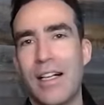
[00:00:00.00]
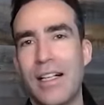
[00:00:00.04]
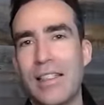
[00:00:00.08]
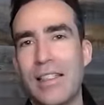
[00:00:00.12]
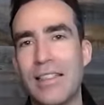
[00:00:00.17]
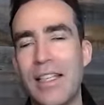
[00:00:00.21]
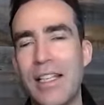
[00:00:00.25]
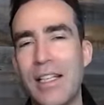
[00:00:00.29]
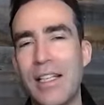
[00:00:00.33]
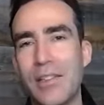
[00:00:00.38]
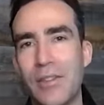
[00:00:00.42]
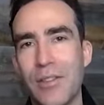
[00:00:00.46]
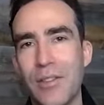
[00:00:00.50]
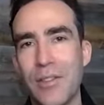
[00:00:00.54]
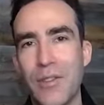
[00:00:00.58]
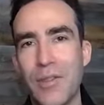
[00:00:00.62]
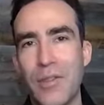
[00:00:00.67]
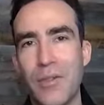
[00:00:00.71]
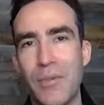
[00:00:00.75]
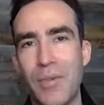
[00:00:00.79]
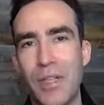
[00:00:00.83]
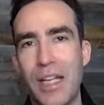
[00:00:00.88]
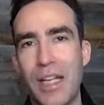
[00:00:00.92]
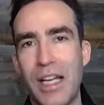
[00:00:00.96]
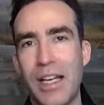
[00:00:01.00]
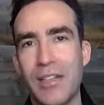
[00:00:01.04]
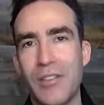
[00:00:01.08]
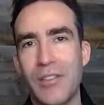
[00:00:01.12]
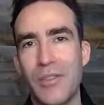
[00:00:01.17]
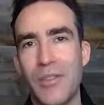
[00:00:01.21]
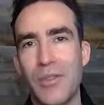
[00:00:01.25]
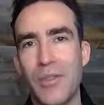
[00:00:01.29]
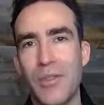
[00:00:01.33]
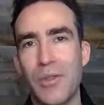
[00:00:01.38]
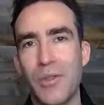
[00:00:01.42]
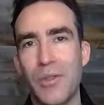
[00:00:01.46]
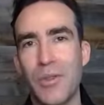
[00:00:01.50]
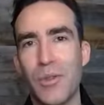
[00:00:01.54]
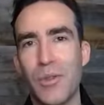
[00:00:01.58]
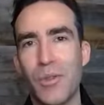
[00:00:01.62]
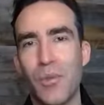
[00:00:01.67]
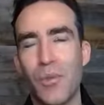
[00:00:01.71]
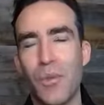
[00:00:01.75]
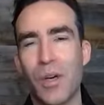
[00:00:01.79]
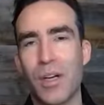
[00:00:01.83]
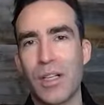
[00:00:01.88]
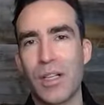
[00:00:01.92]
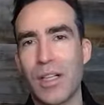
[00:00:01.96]
deals related to
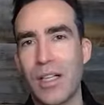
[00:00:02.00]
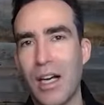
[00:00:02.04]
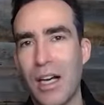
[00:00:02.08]
work